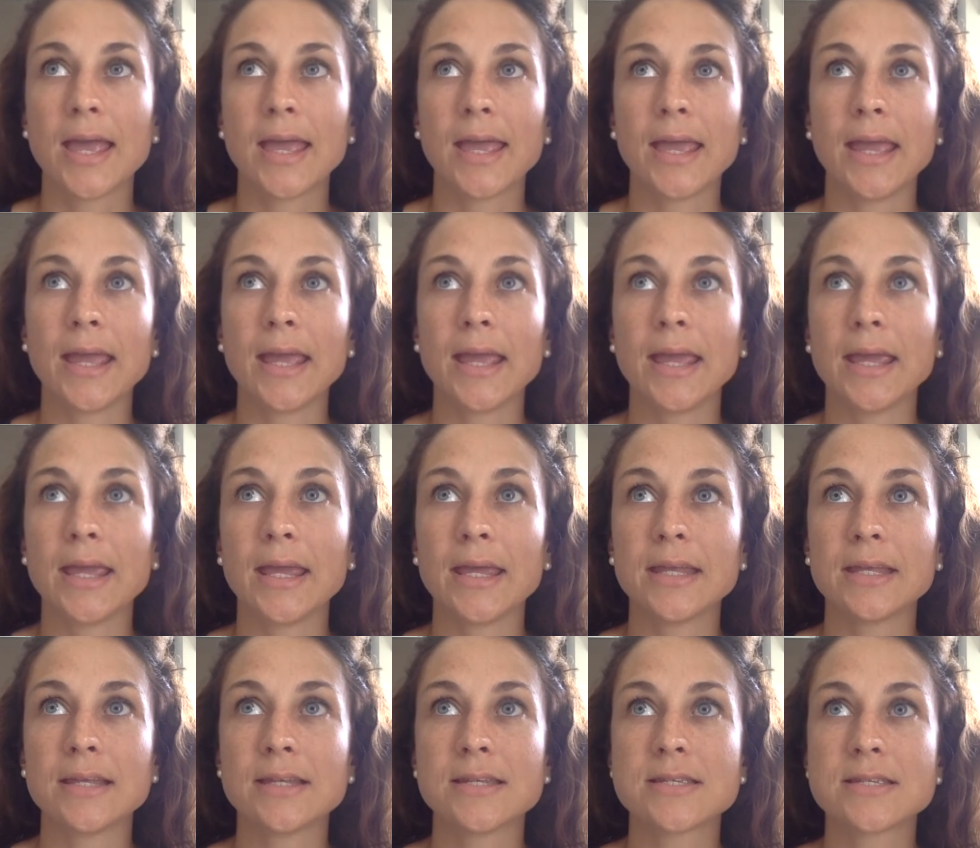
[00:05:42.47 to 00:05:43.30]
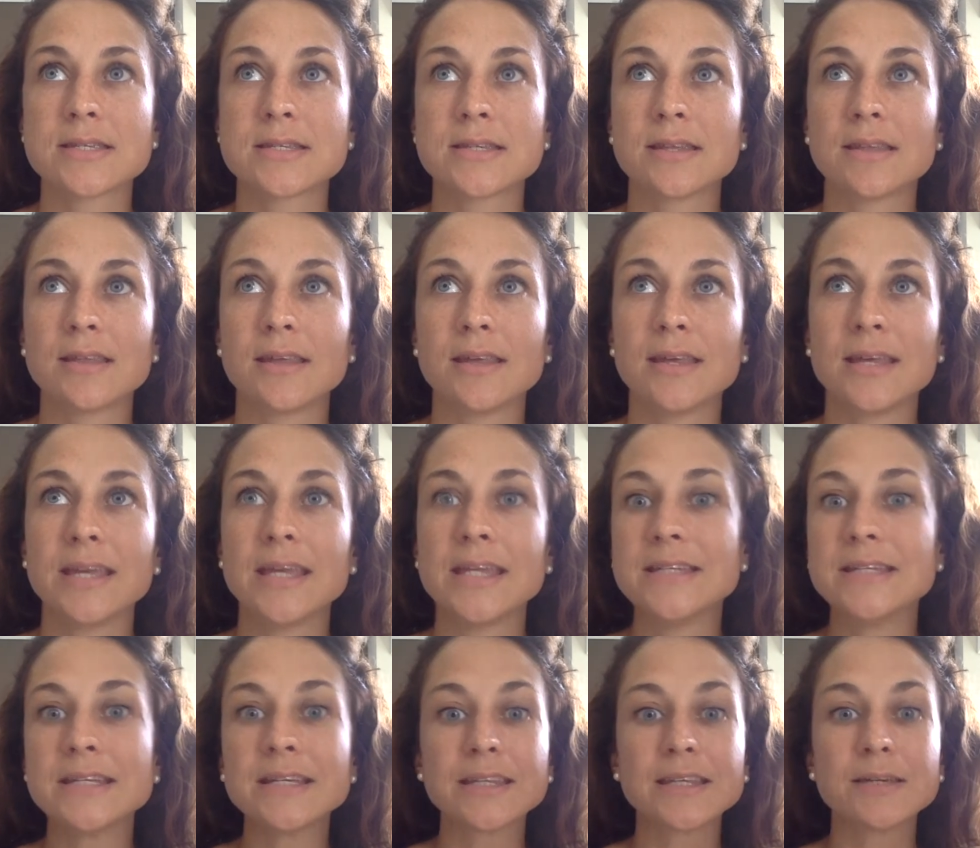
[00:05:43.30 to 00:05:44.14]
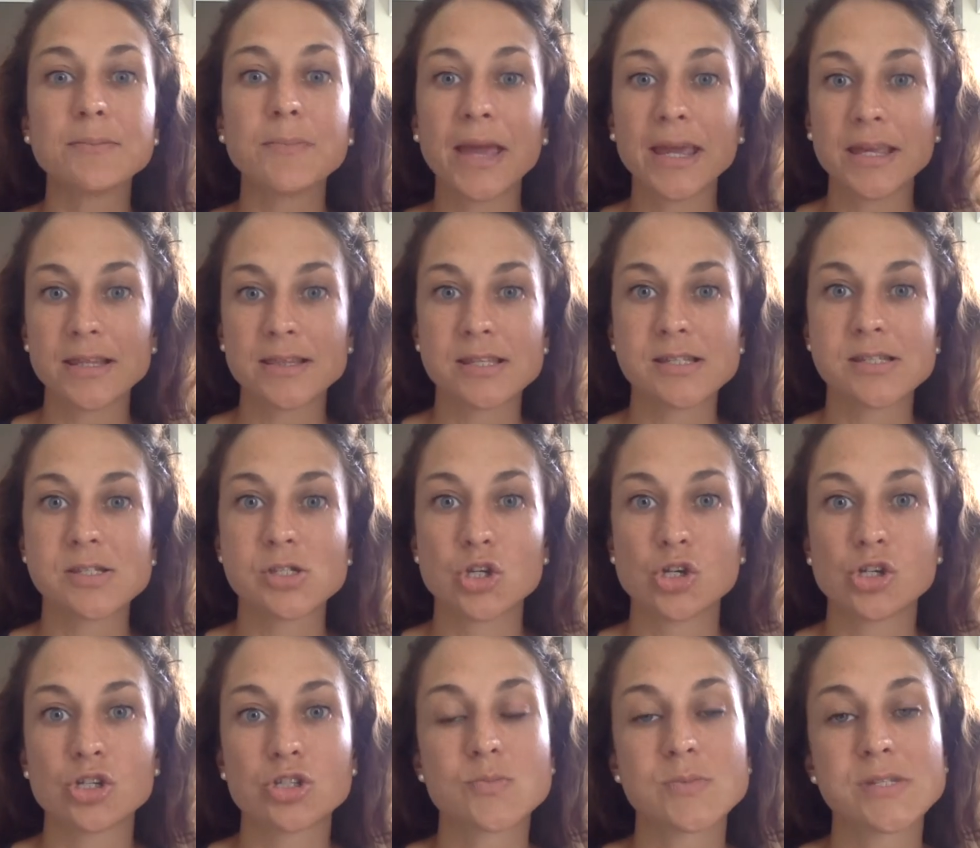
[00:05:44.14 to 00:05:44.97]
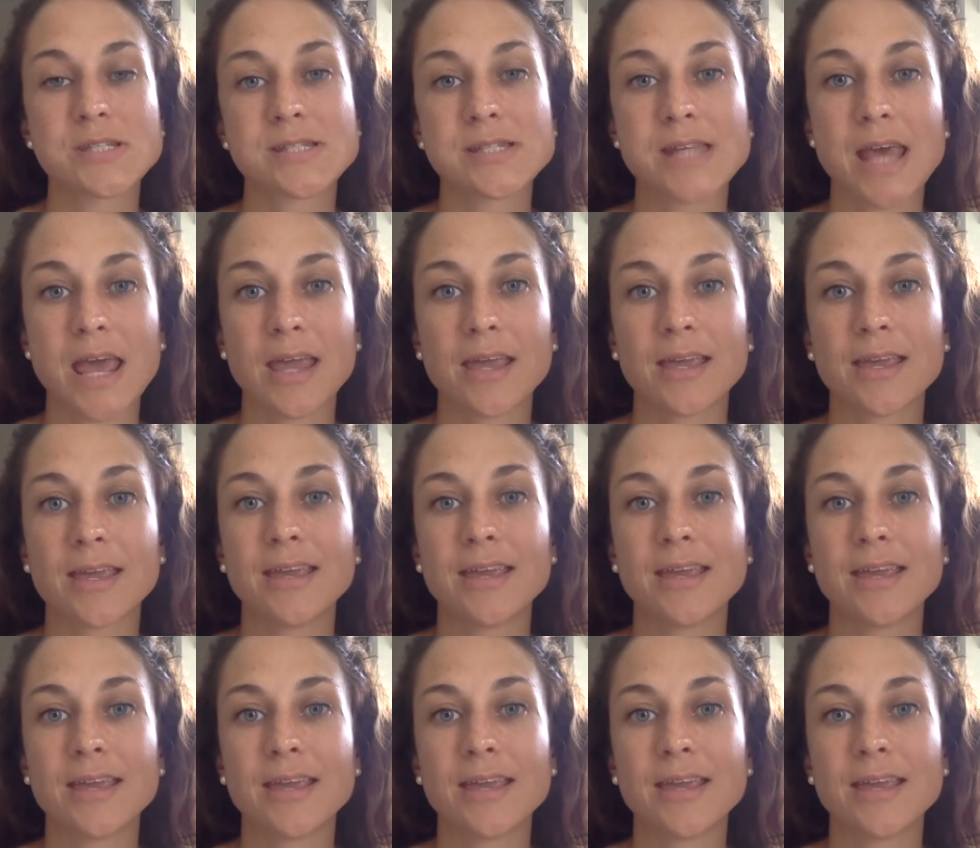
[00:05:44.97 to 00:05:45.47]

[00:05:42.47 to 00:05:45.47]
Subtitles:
and he'd nearly made this huge mistake.